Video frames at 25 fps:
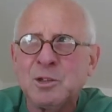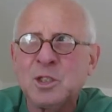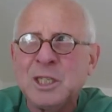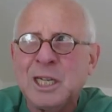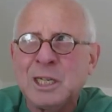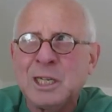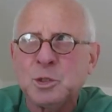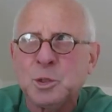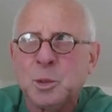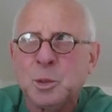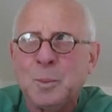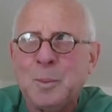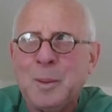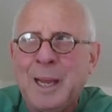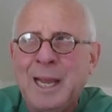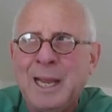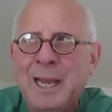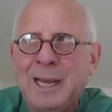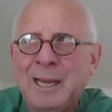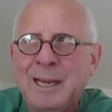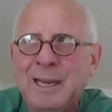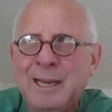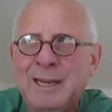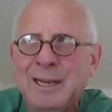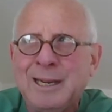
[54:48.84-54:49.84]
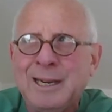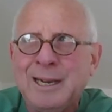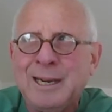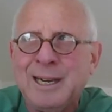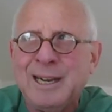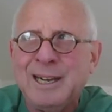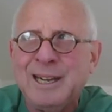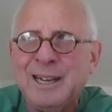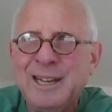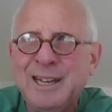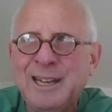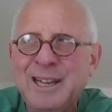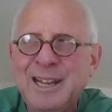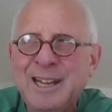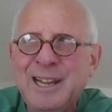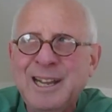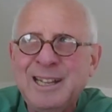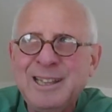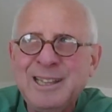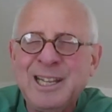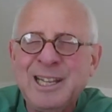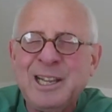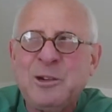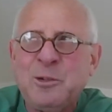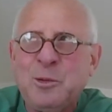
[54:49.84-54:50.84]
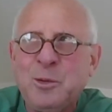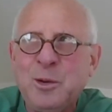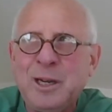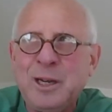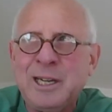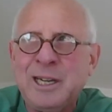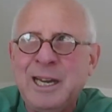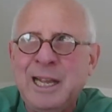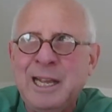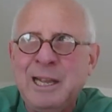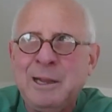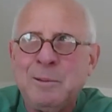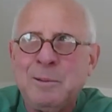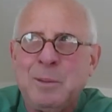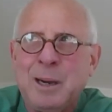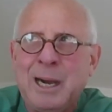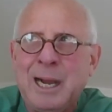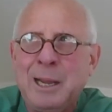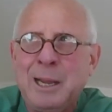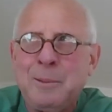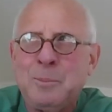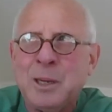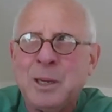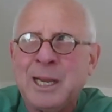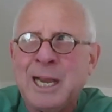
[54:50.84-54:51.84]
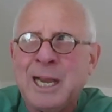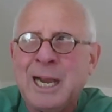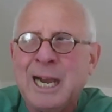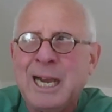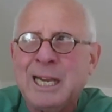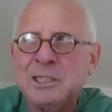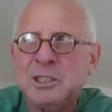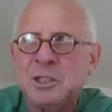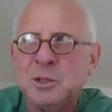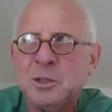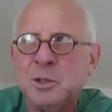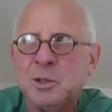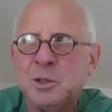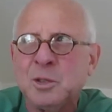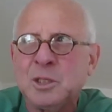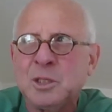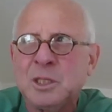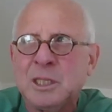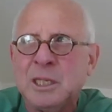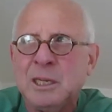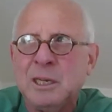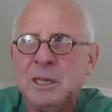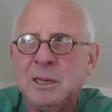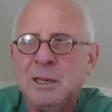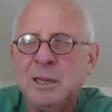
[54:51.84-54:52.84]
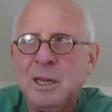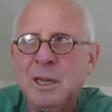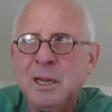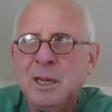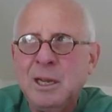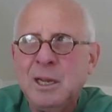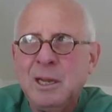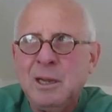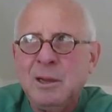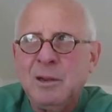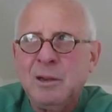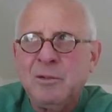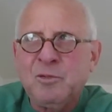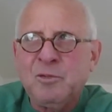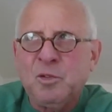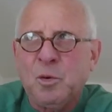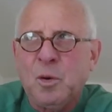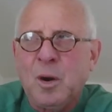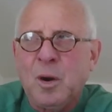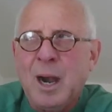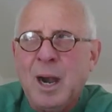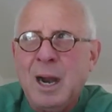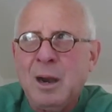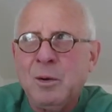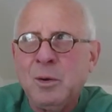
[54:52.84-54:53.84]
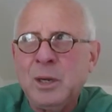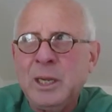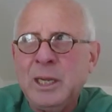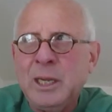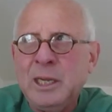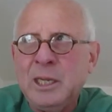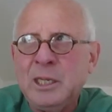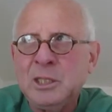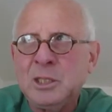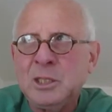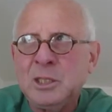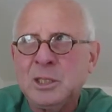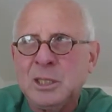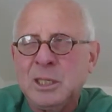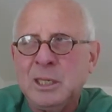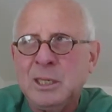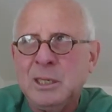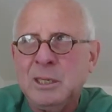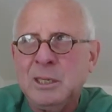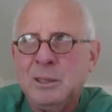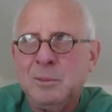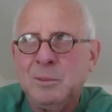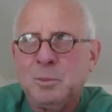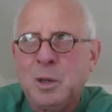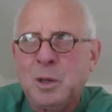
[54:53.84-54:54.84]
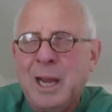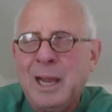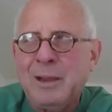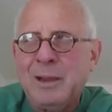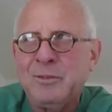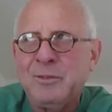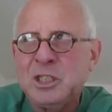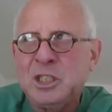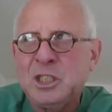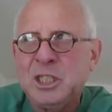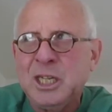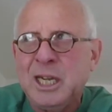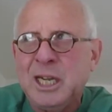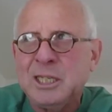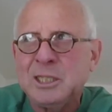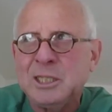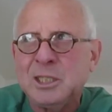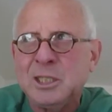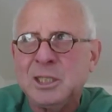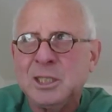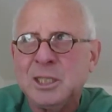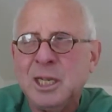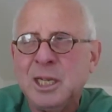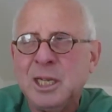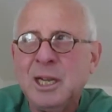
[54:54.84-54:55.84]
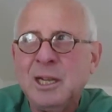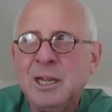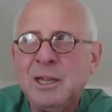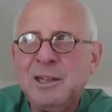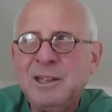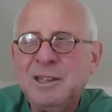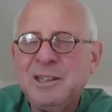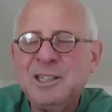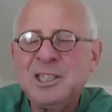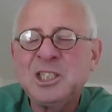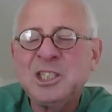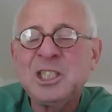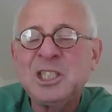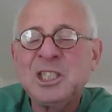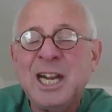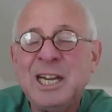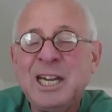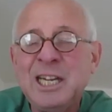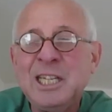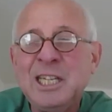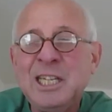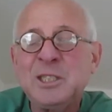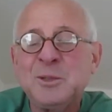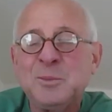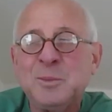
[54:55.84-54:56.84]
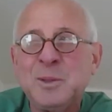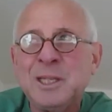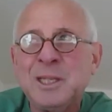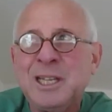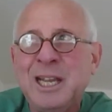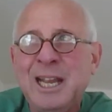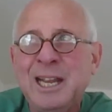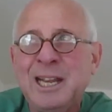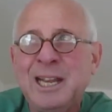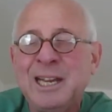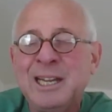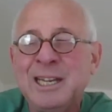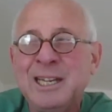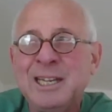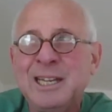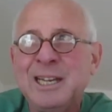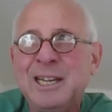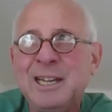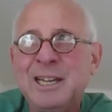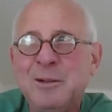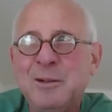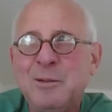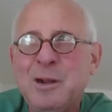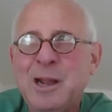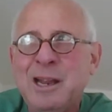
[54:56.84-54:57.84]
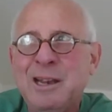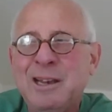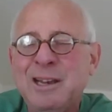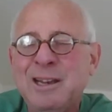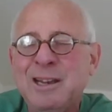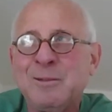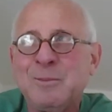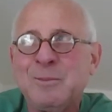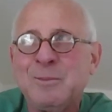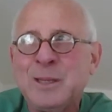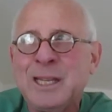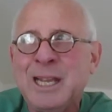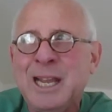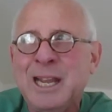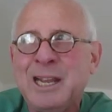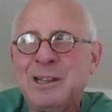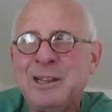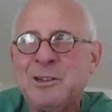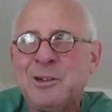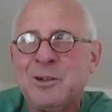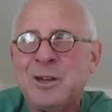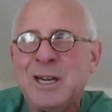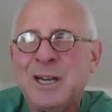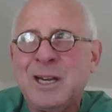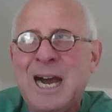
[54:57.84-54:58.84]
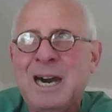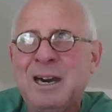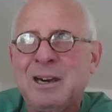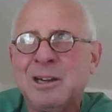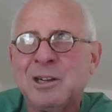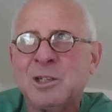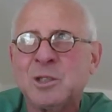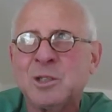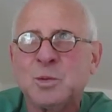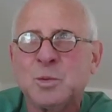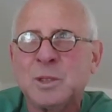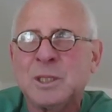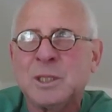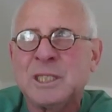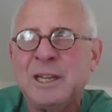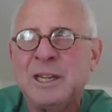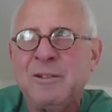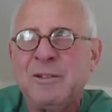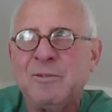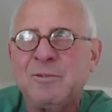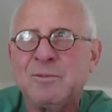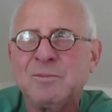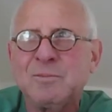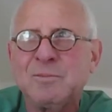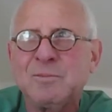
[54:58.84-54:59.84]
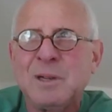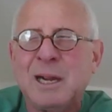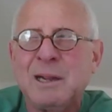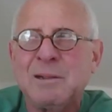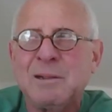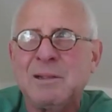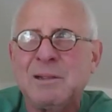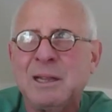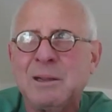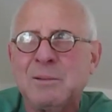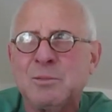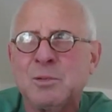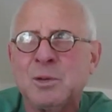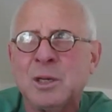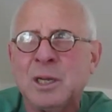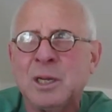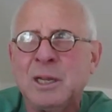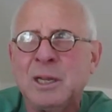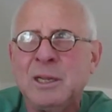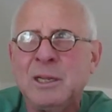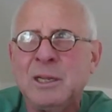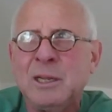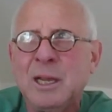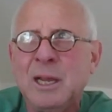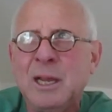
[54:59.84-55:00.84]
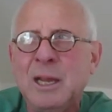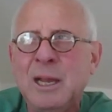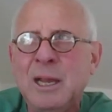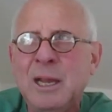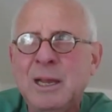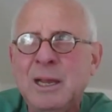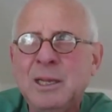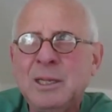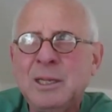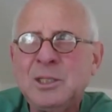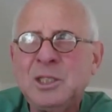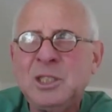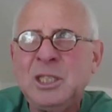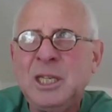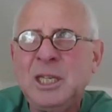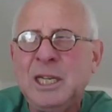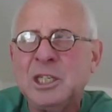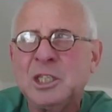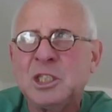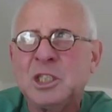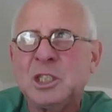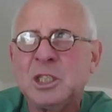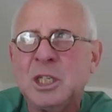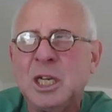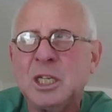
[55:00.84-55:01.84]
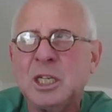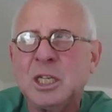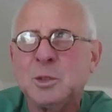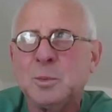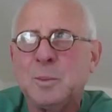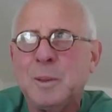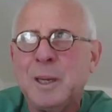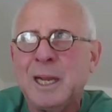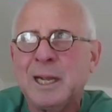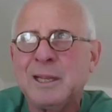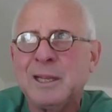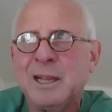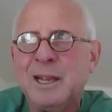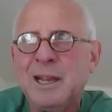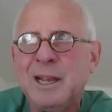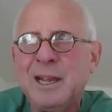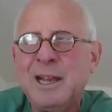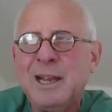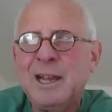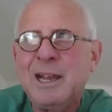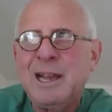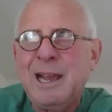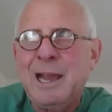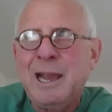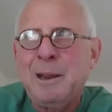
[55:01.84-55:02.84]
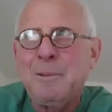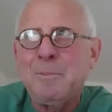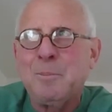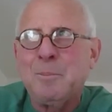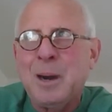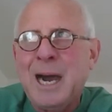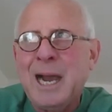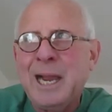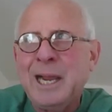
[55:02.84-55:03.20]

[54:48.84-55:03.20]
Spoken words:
central bank liquidity and buy Picassos and Ferraris and private jets. The Chinese have been taking it, and they've been taking their dollars, which they've, I think, really see as suspect, and